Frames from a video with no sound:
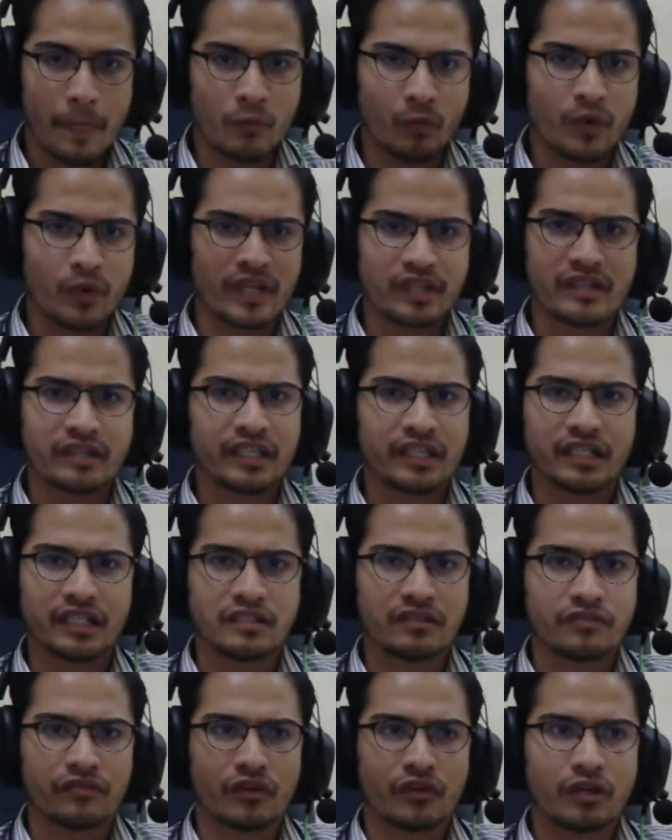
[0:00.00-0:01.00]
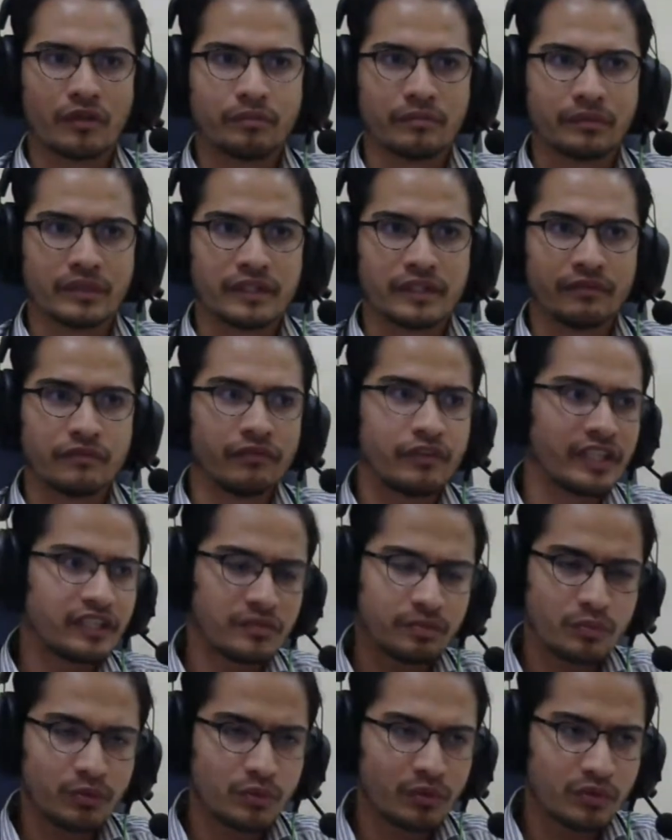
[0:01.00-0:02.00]
whether it's from
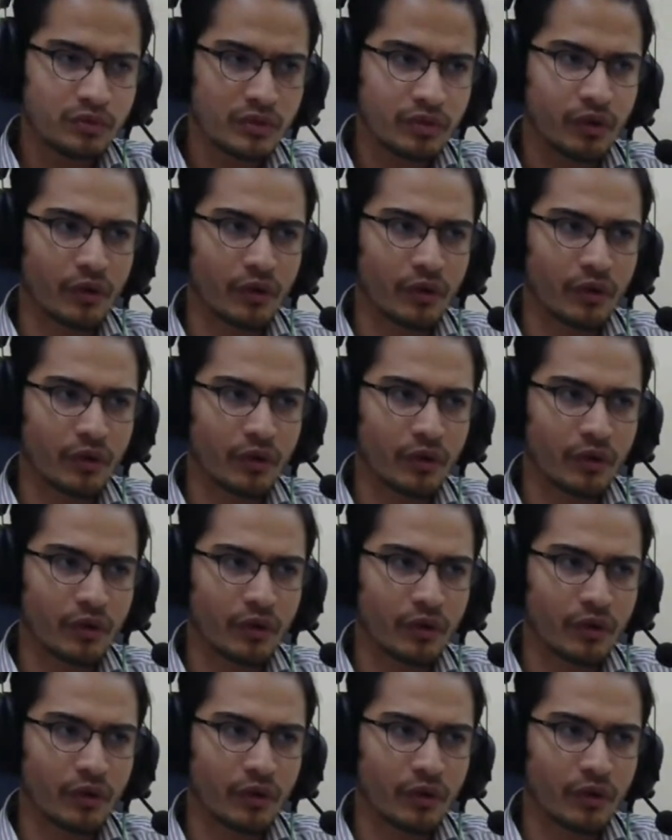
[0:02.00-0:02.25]
Facebook